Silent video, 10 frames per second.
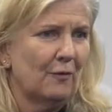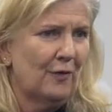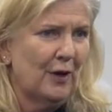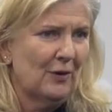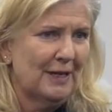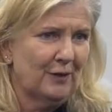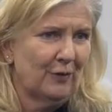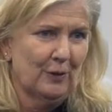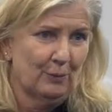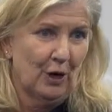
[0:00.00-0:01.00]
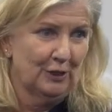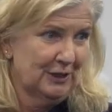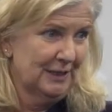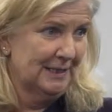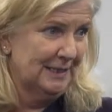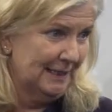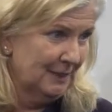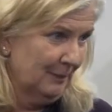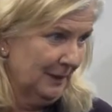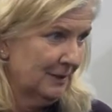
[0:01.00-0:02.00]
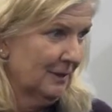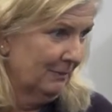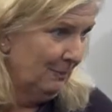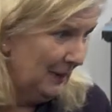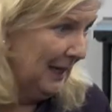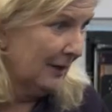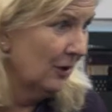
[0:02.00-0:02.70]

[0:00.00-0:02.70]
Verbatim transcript: very different approach to assessment to pick